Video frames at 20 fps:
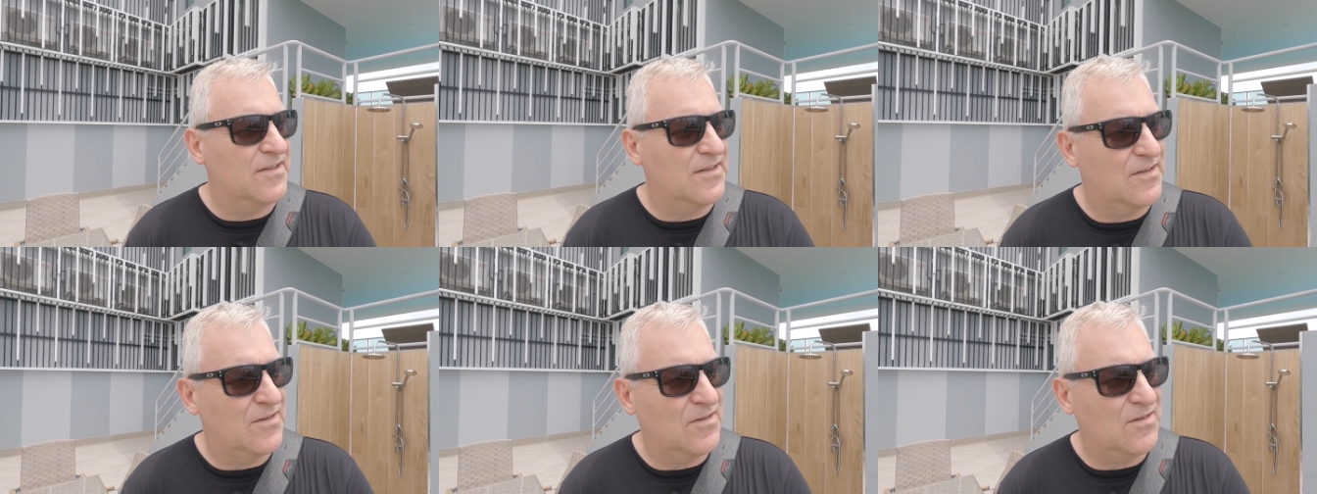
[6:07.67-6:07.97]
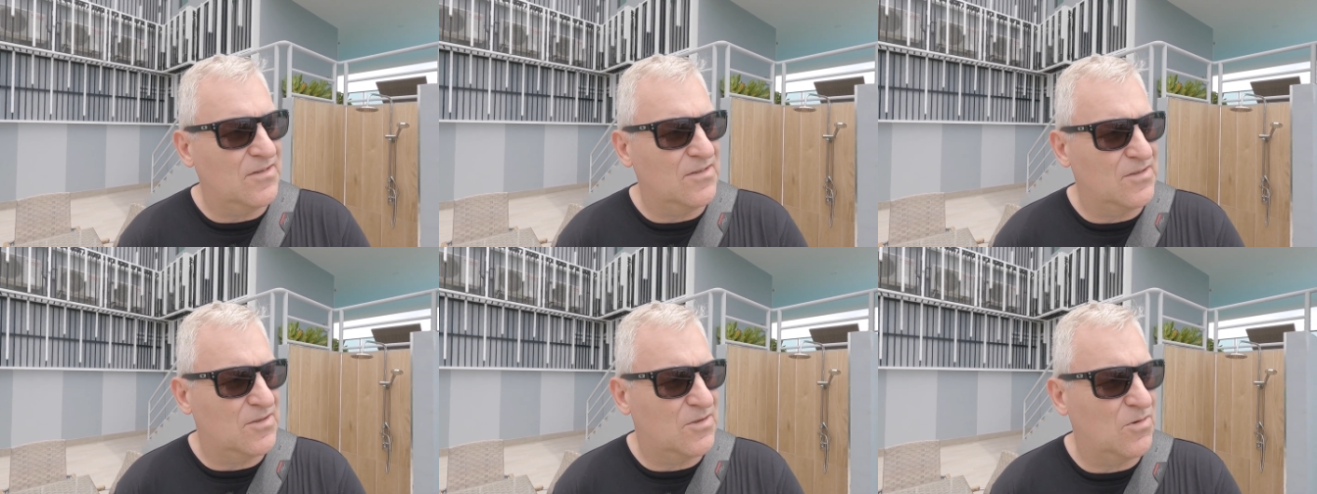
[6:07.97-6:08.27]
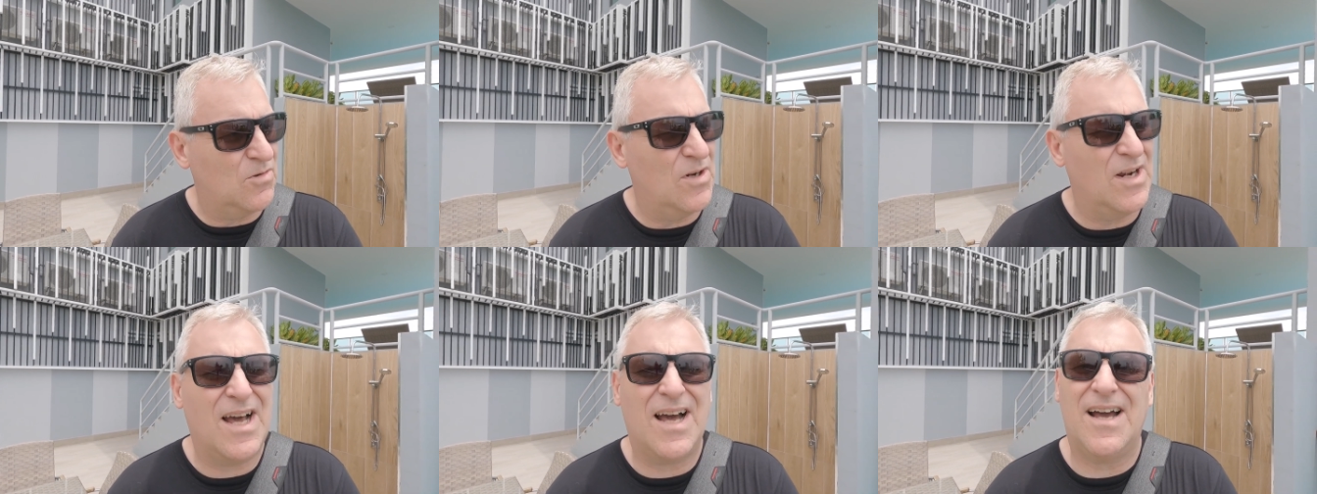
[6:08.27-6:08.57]
called
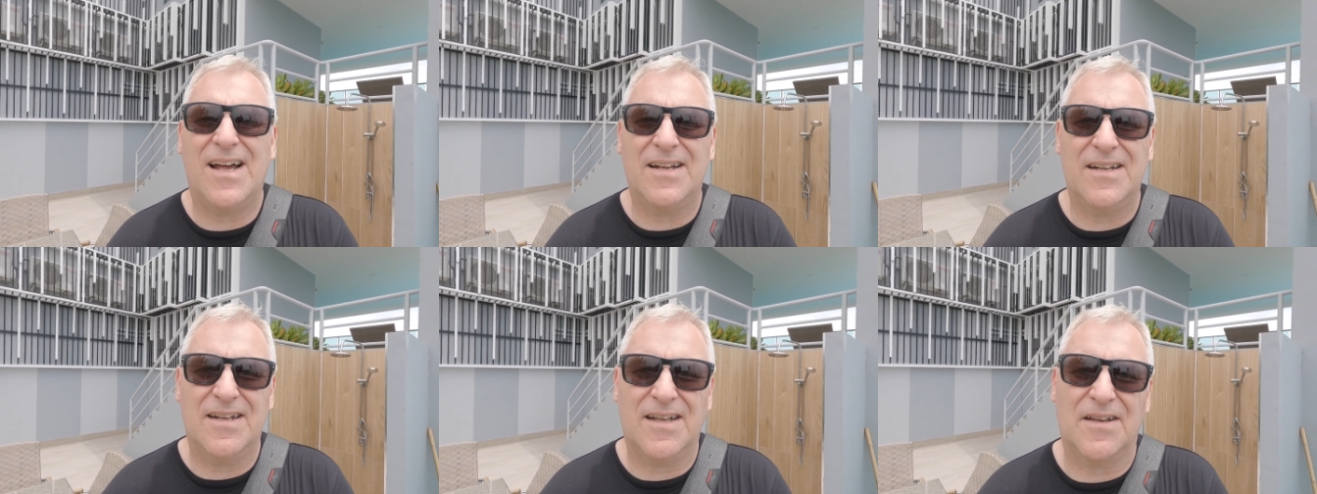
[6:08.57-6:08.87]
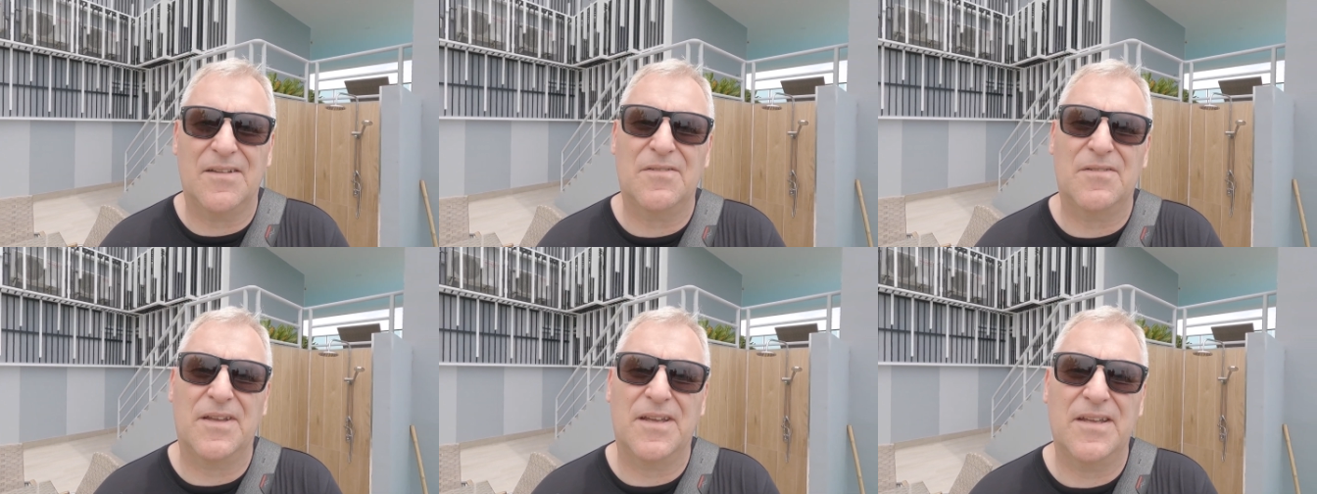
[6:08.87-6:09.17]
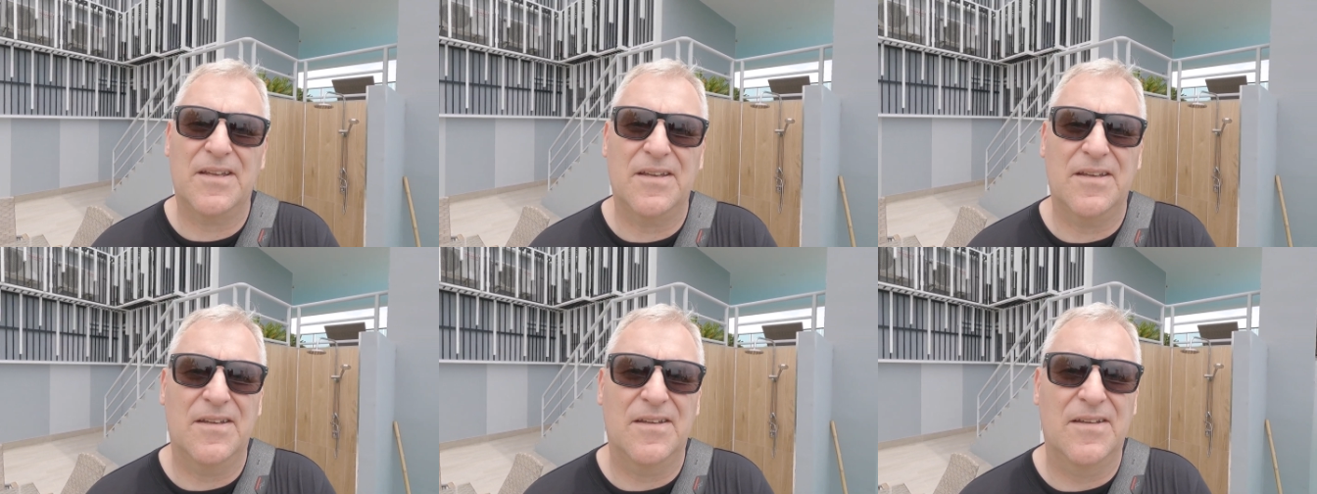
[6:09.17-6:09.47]
Koh Larn, I
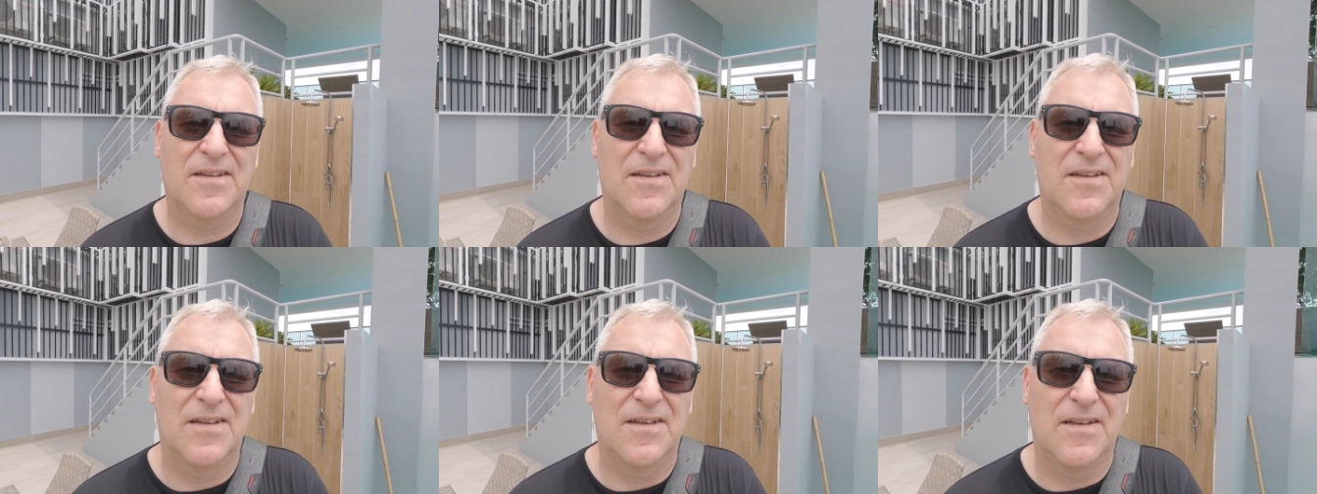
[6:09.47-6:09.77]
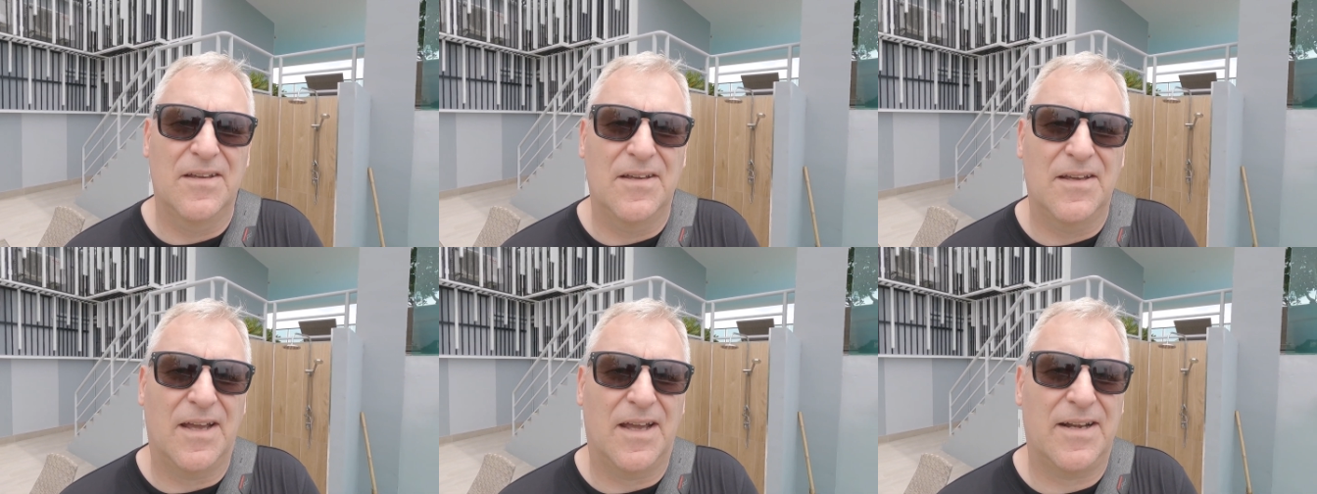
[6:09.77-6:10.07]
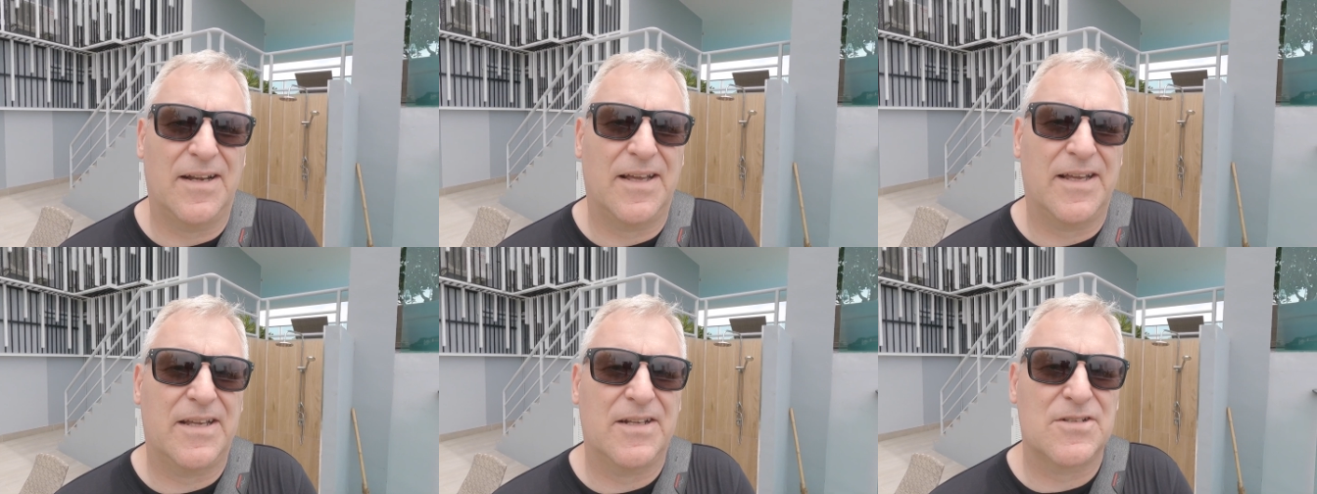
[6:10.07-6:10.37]
think.
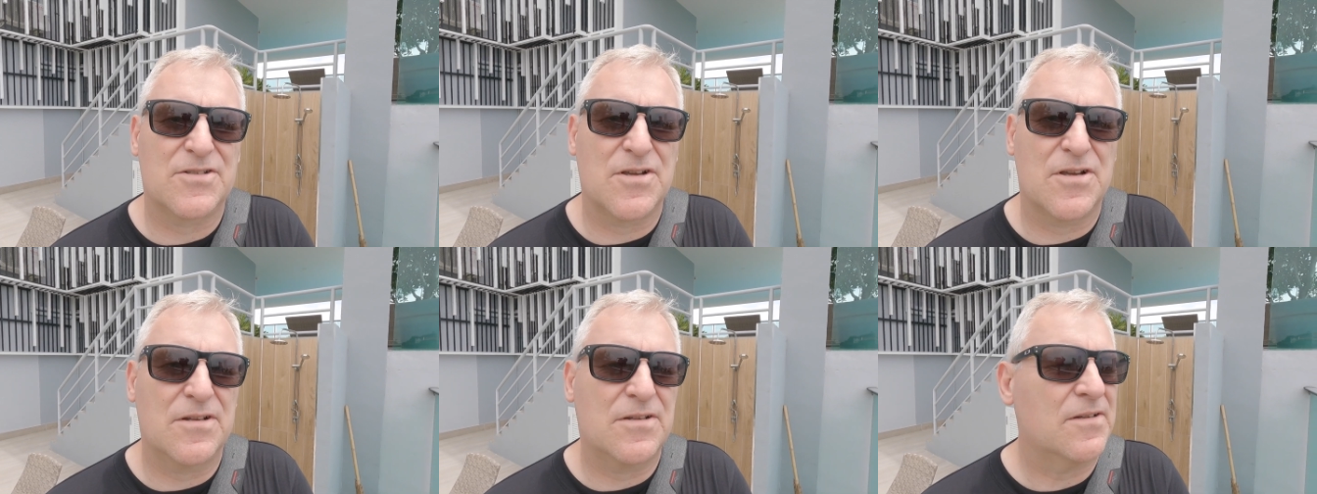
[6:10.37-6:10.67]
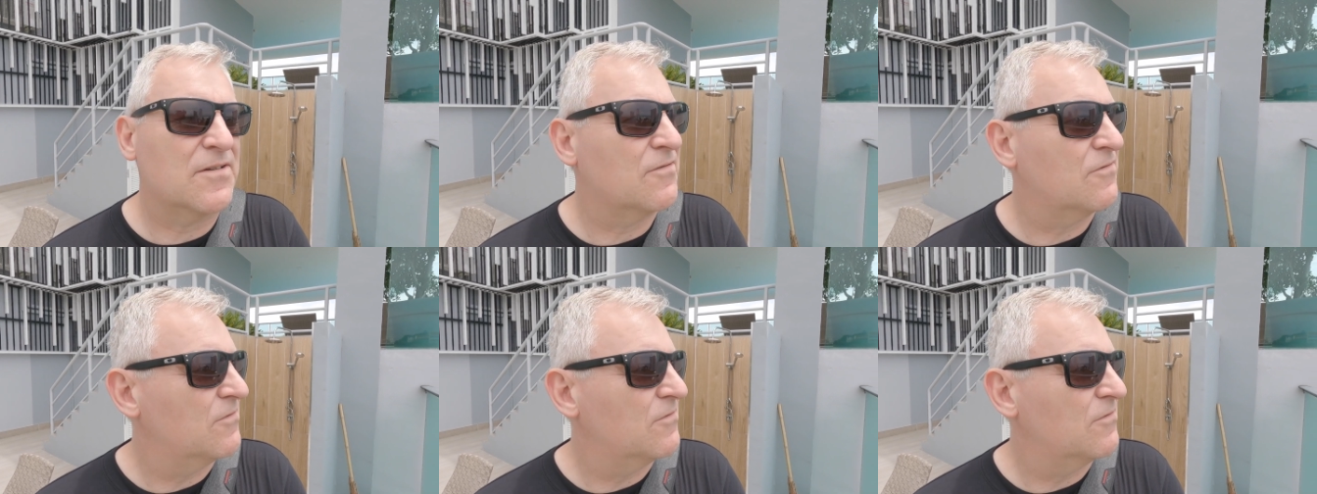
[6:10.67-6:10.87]
And I can turn